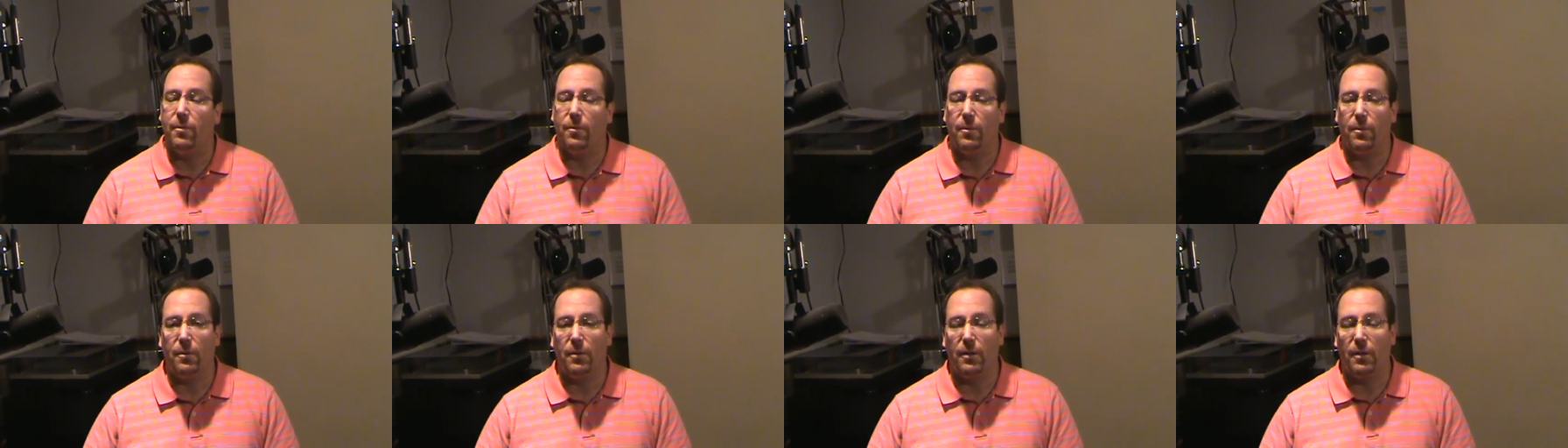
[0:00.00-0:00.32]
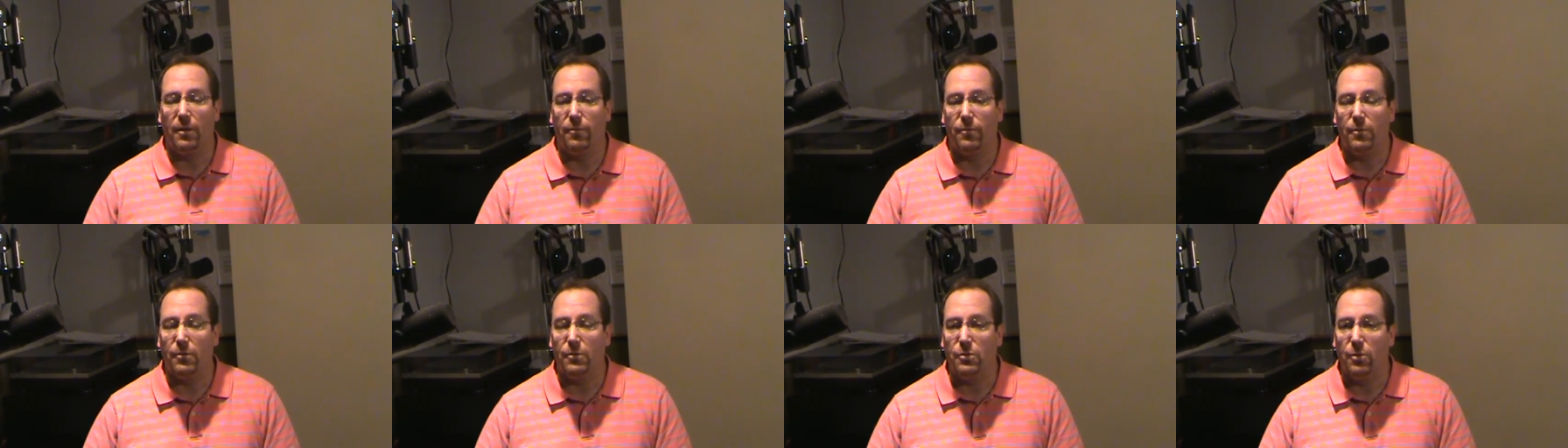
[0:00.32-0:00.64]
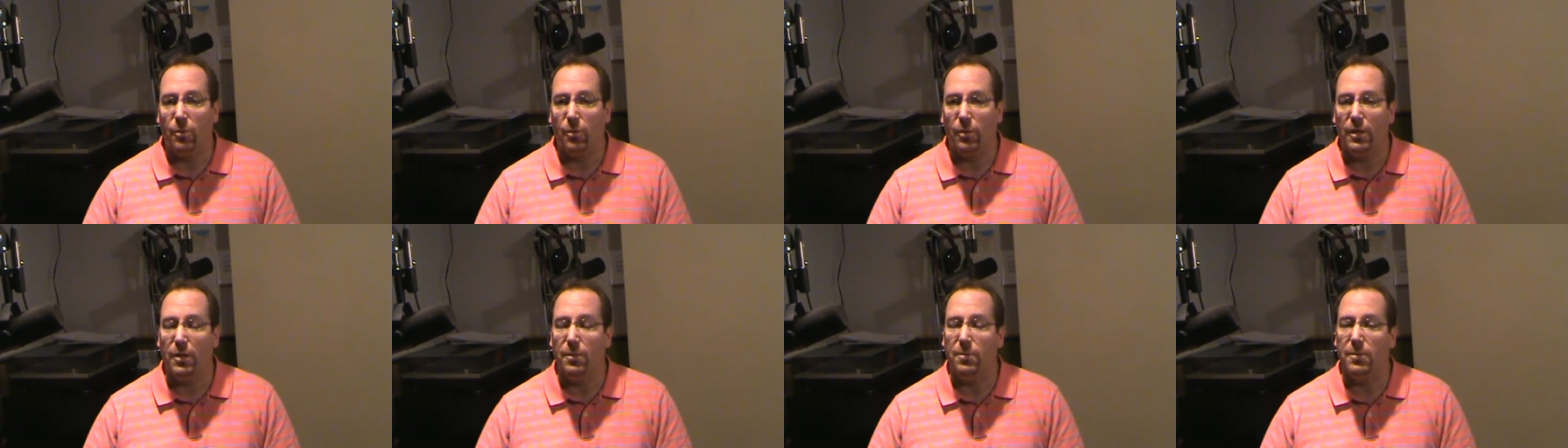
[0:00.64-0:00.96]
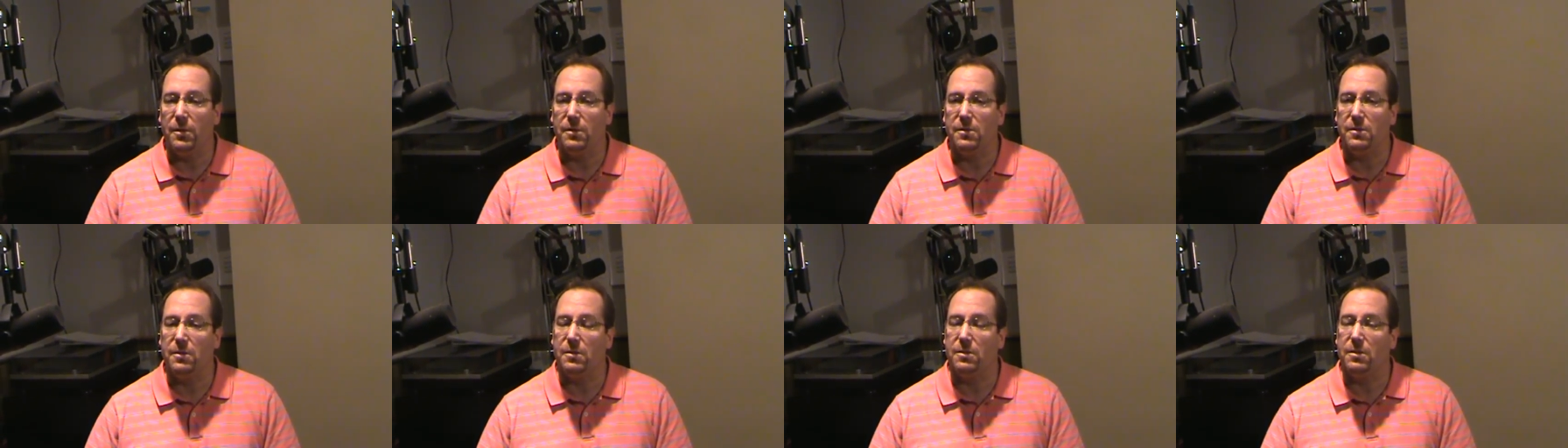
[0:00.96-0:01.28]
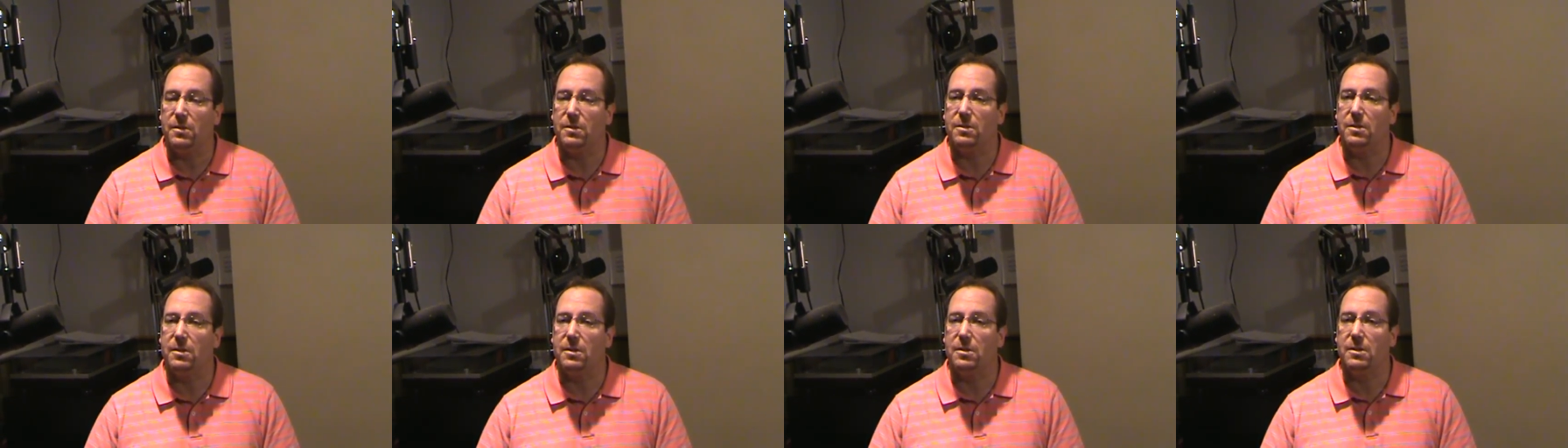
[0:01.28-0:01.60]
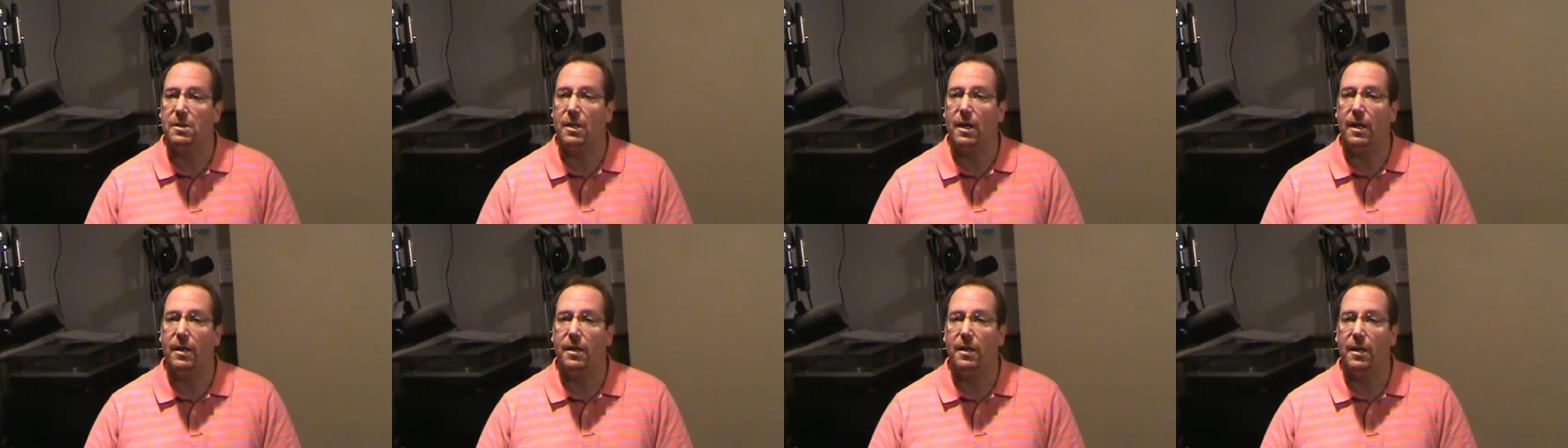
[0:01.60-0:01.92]
We're looking for 20 businesses to
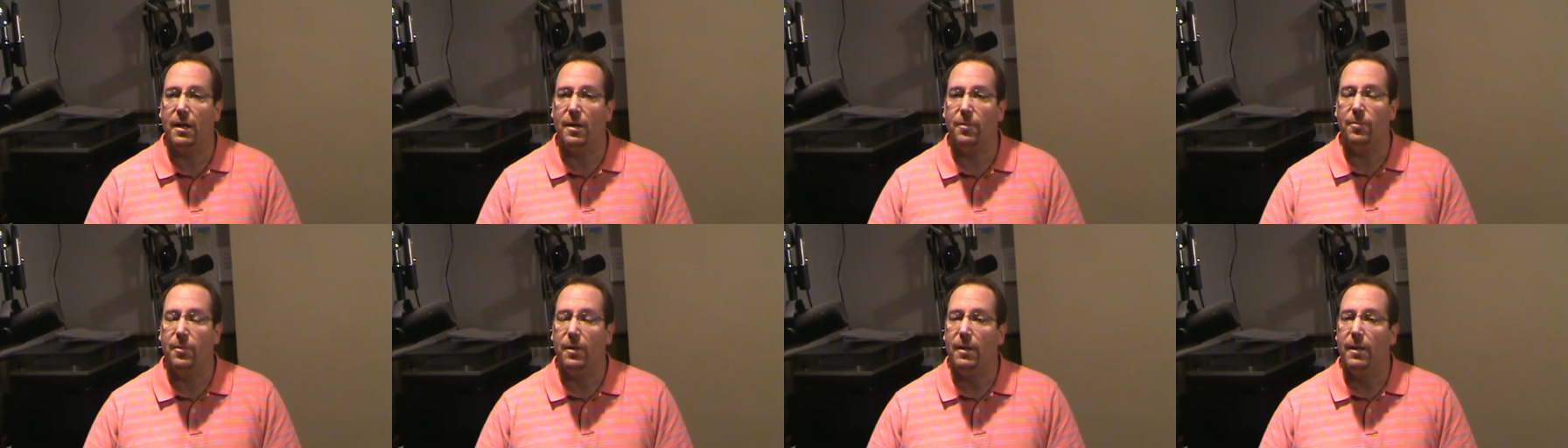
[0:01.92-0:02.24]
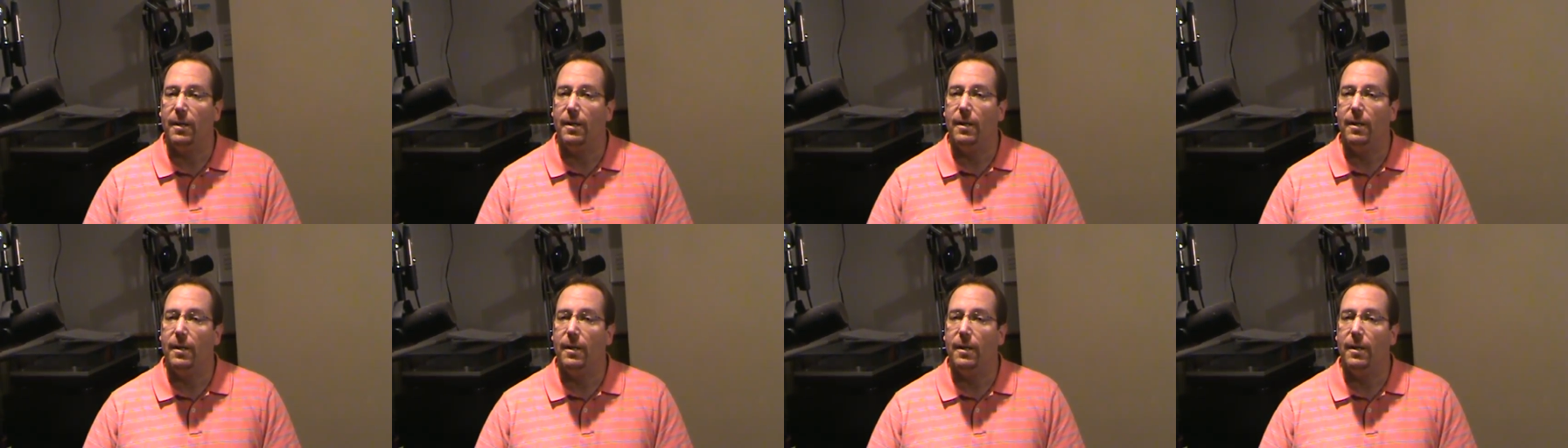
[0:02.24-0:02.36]
sign up.